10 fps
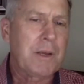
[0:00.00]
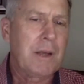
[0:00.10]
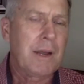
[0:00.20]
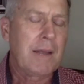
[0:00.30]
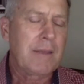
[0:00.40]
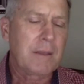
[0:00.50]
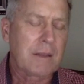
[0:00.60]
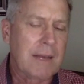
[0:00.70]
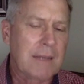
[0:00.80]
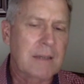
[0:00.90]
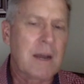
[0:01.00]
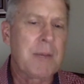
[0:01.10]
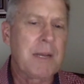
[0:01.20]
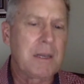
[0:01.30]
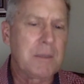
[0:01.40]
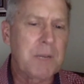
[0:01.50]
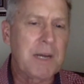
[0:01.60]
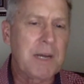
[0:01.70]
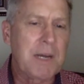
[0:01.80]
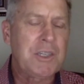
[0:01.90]
And I think the last comment on
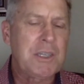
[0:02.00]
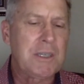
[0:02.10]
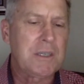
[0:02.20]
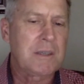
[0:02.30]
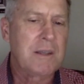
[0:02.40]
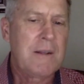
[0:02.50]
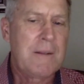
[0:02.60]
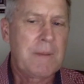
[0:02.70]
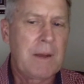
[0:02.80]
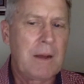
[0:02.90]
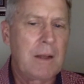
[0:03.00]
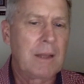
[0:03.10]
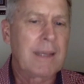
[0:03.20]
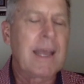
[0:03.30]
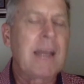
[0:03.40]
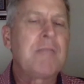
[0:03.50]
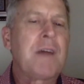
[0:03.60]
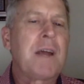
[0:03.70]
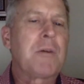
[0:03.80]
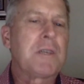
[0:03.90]
immunology is uh, like any
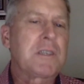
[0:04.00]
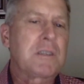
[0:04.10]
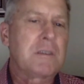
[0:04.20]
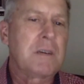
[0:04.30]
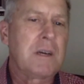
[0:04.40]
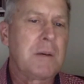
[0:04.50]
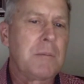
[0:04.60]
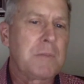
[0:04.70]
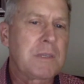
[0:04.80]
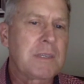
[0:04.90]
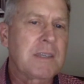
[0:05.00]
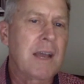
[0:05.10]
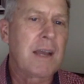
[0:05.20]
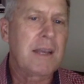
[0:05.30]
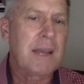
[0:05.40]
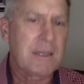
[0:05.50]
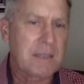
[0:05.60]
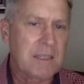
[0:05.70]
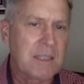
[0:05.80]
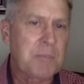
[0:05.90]
virus, um, society has
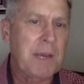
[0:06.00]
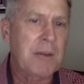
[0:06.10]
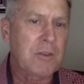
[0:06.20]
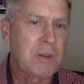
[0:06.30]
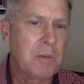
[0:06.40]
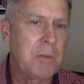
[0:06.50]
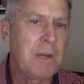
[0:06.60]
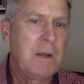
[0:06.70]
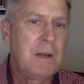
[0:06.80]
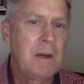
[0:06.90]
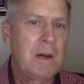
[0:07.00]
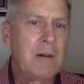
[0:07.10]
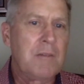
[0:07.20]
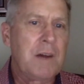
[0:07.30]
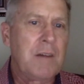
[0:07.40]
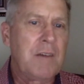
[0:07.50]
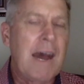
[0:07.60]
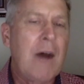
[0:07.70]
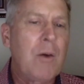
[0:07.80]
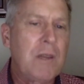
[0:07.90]
a spectrum of, of
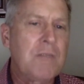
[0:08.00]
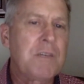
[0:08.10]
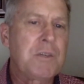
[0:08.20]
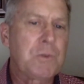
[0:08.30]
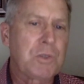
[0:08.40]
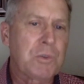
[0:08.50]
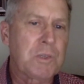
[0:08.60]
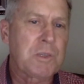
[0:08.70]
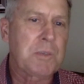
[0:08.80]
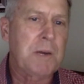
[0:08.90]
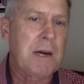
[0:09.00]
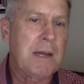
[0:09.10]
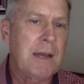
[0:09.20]
how individuals respond.